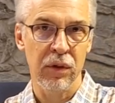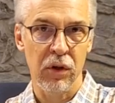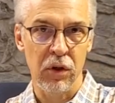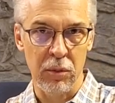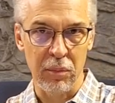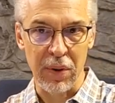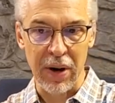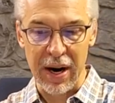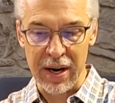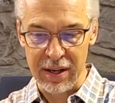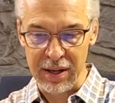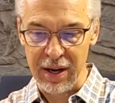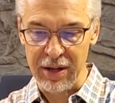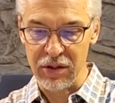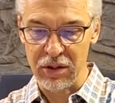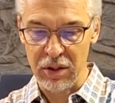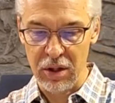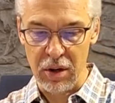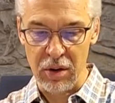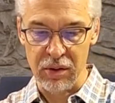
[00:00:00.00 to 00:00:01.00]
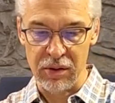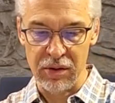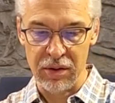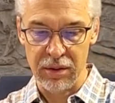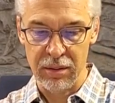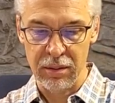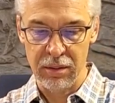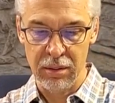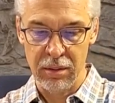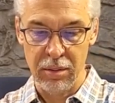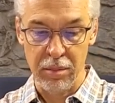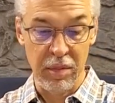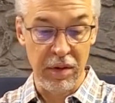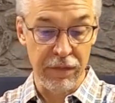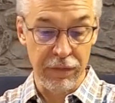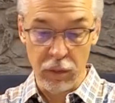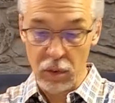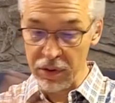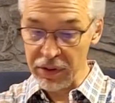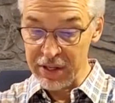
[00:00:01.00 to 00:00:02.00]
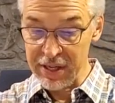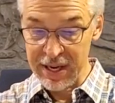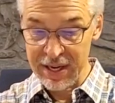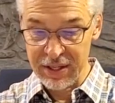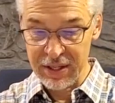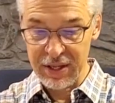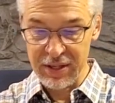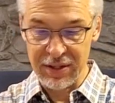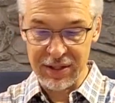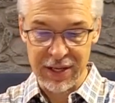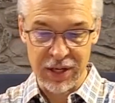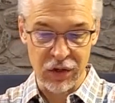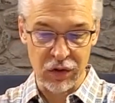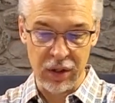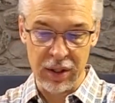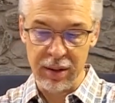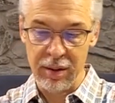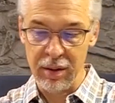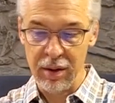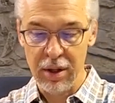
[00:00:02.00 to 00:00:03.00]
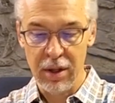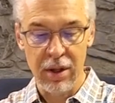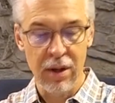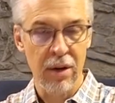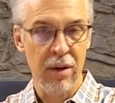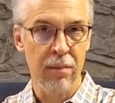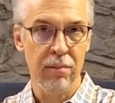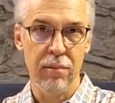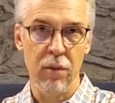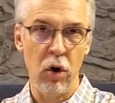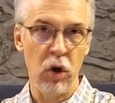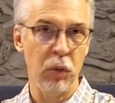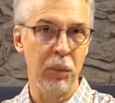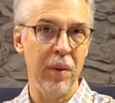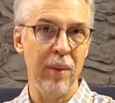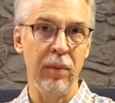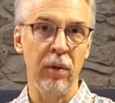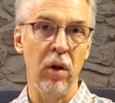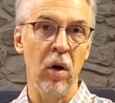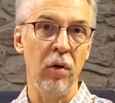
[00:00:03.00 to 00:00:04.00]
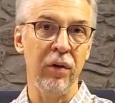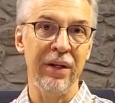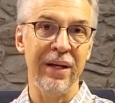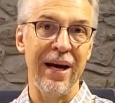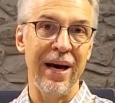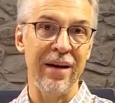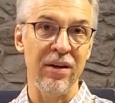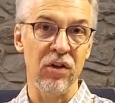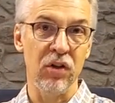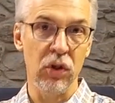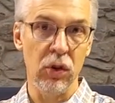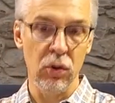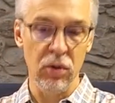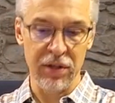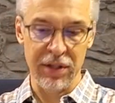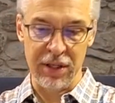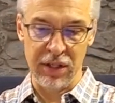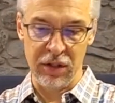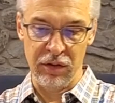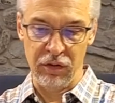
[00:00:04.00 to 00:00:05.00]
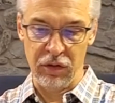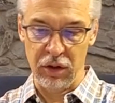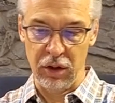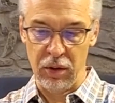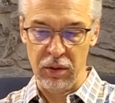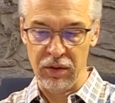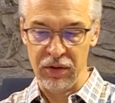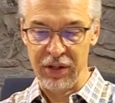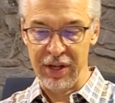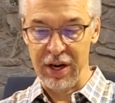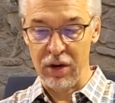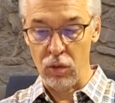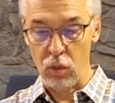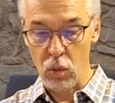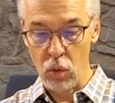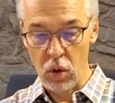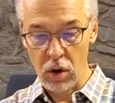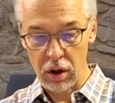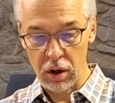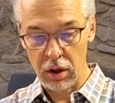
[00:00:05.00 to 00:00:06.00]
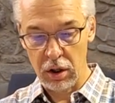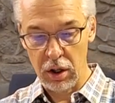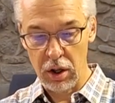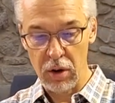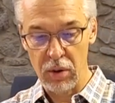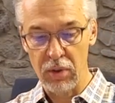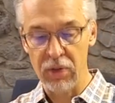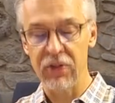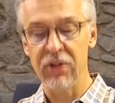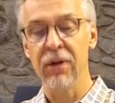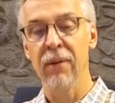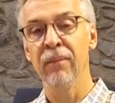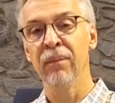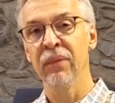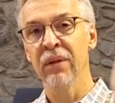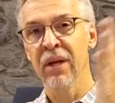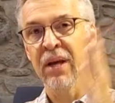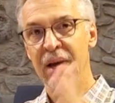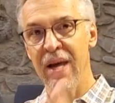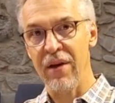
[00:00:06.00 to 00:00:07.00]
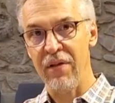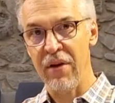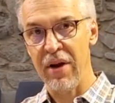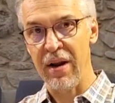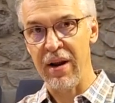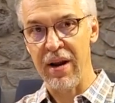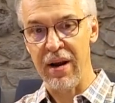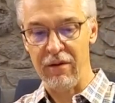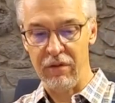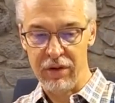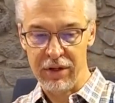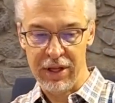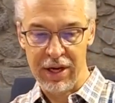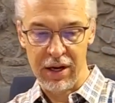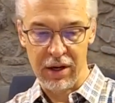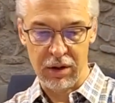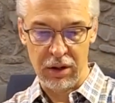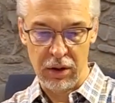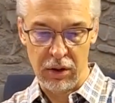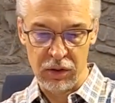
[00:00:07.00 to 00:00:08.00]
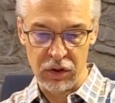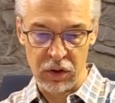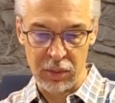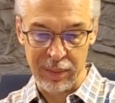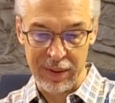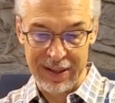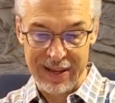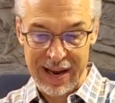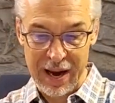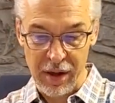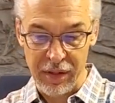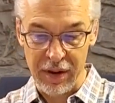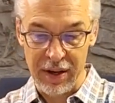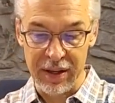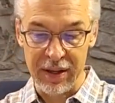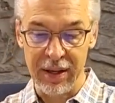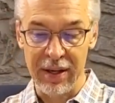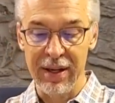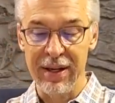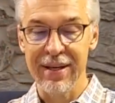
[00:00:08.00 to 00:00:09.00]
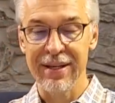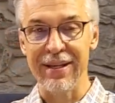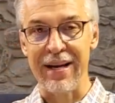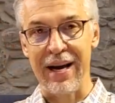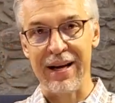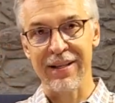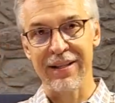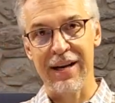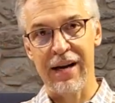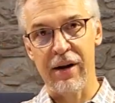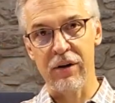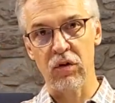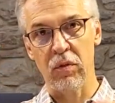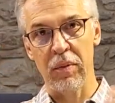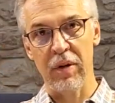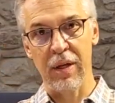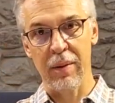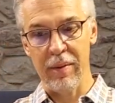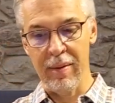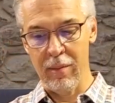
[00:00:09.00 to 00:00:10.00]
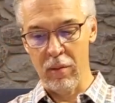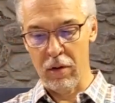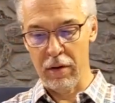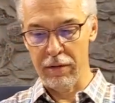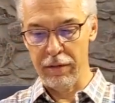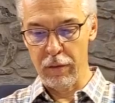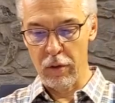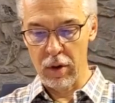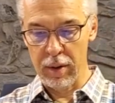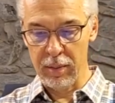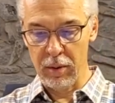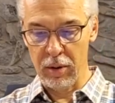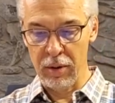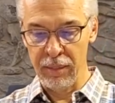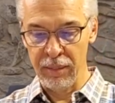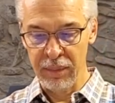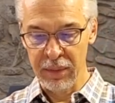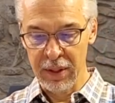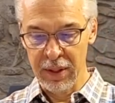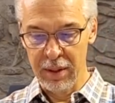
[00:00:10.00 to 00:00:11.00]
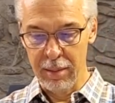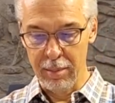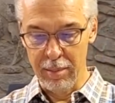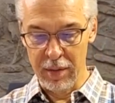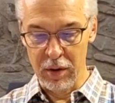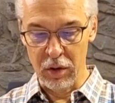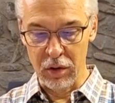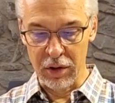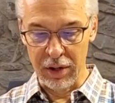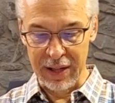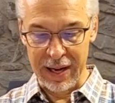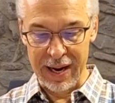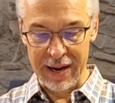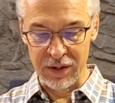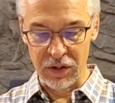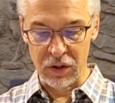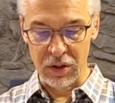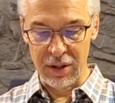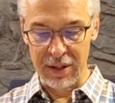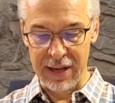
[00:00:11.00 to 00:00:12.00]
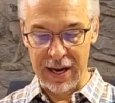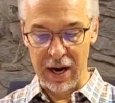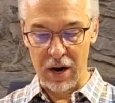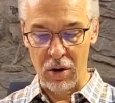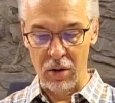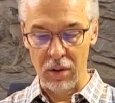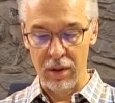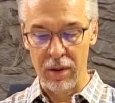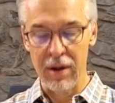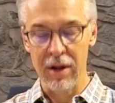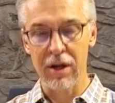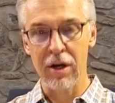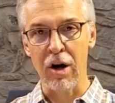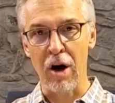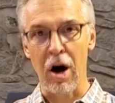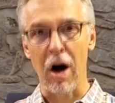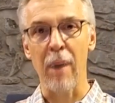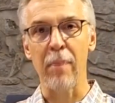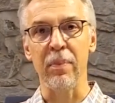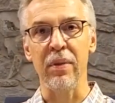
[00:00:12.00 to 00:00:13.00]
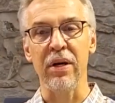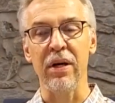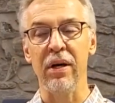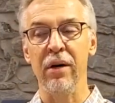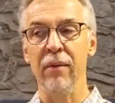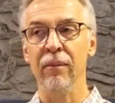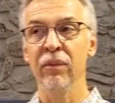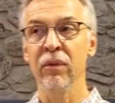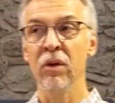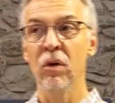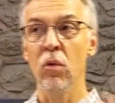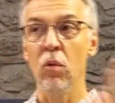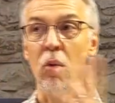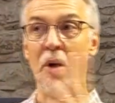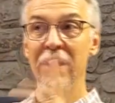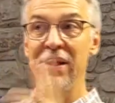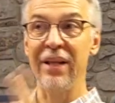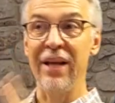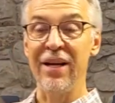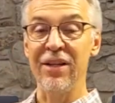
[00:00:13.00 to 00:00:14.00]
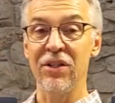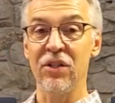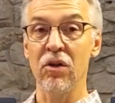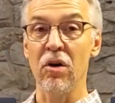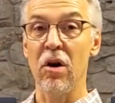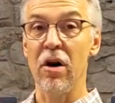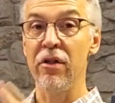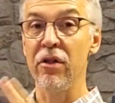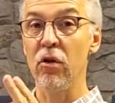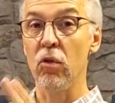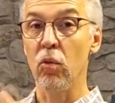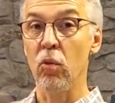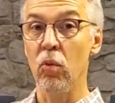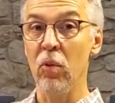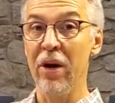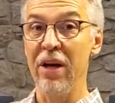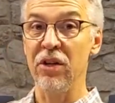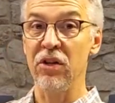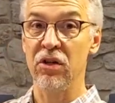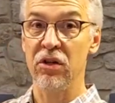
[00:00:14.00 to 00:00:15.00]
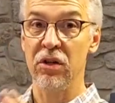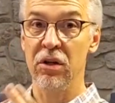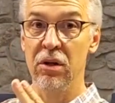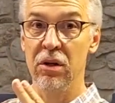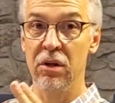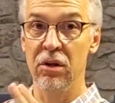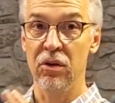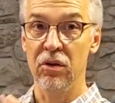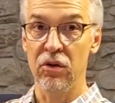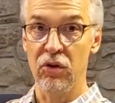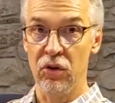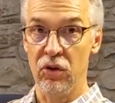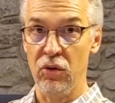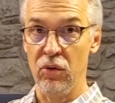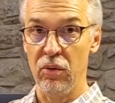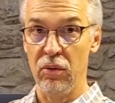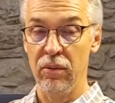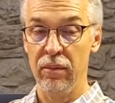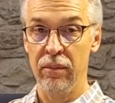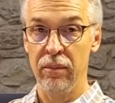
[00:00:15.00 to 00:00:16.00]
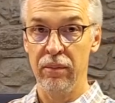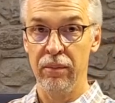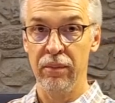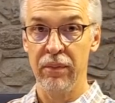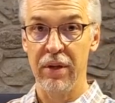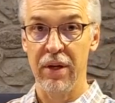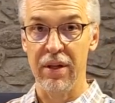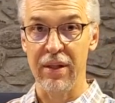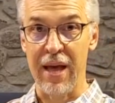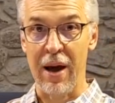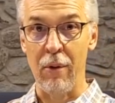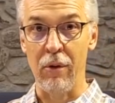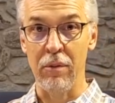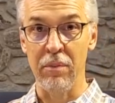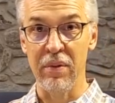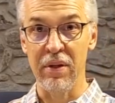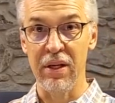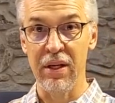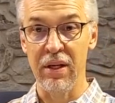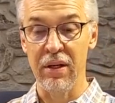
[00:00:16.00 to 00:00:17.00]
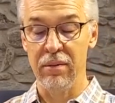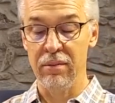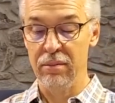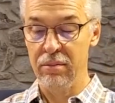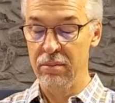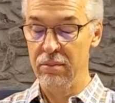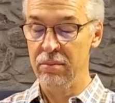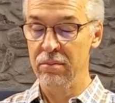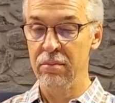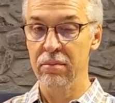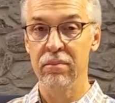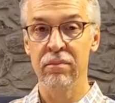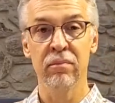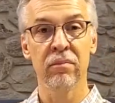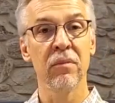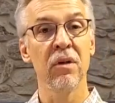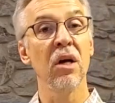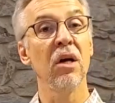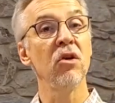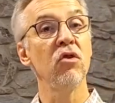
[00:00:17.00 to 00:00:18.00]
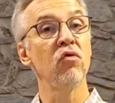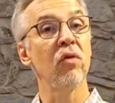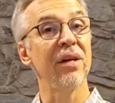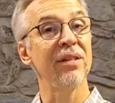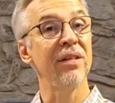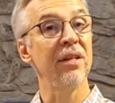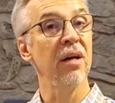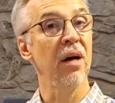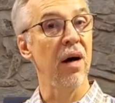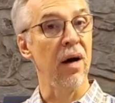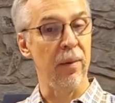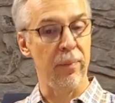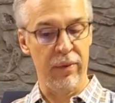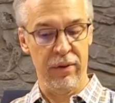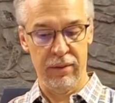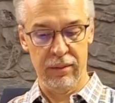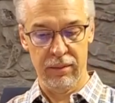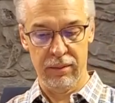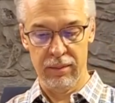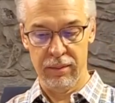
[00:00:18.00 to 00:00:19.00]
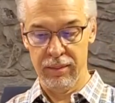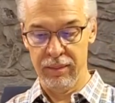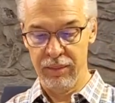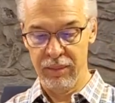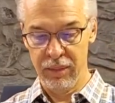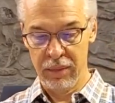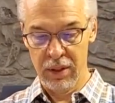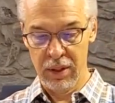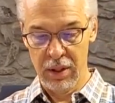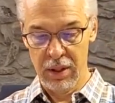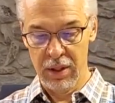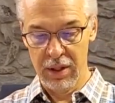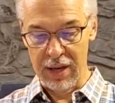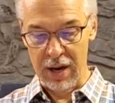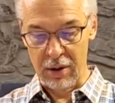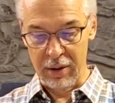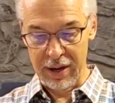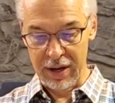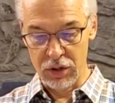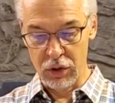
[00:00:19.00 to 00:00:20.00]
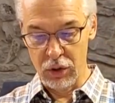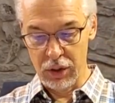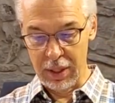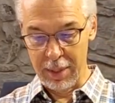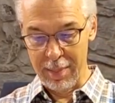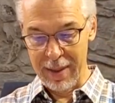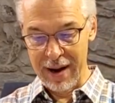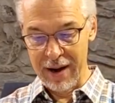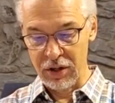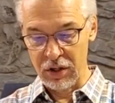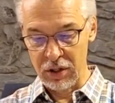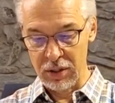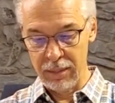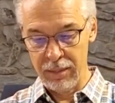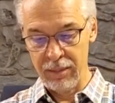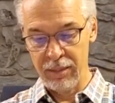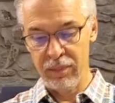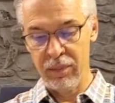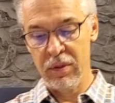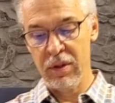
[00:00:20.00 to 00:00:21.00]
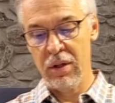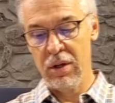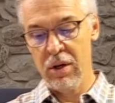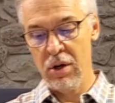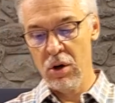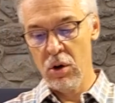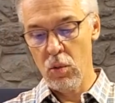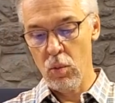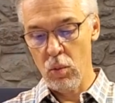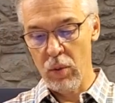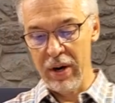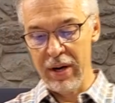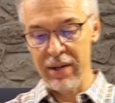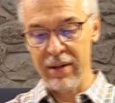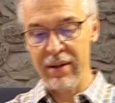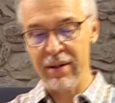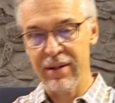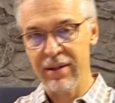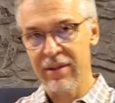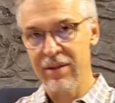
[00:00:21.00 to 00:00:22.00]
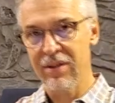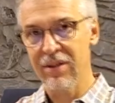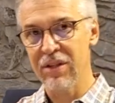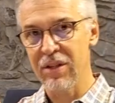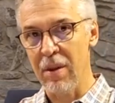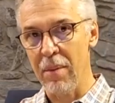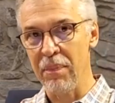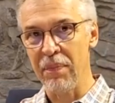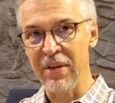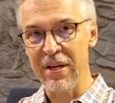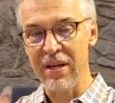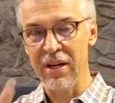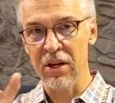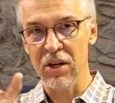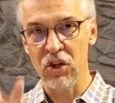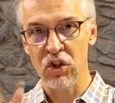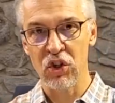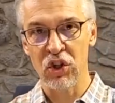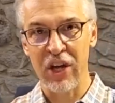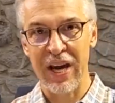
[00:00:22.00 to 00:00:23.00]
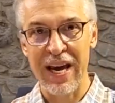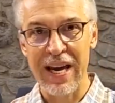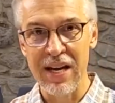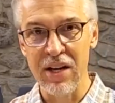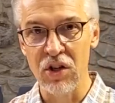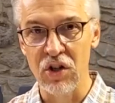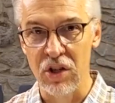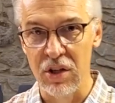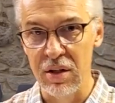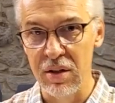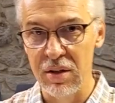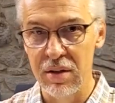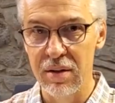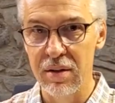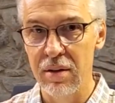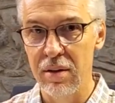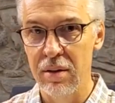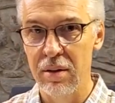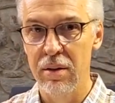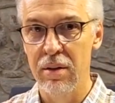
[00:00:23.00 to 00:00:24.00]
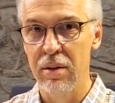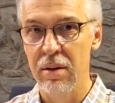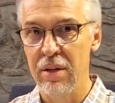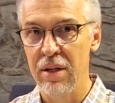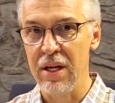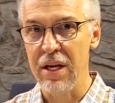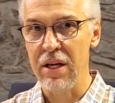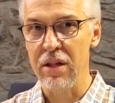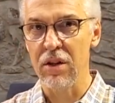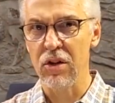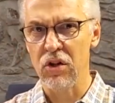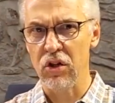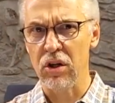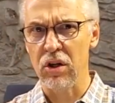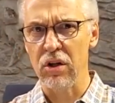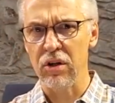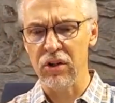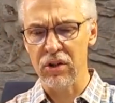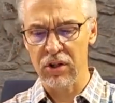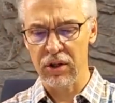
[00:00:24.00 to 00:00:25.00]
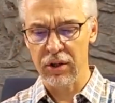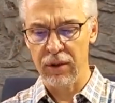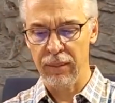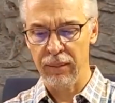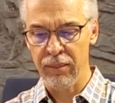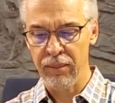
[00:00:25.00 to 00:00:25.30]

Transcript: could buy nice clothes. Before the 18th century, most people only had two sets of clothes. They had work clothes and they had everyday clothes. But now that textiles were becoming more affordable, middle class could now copy what they saw the rich do, and that would be dressing up. Now, as you can imagine, when something changes in the church,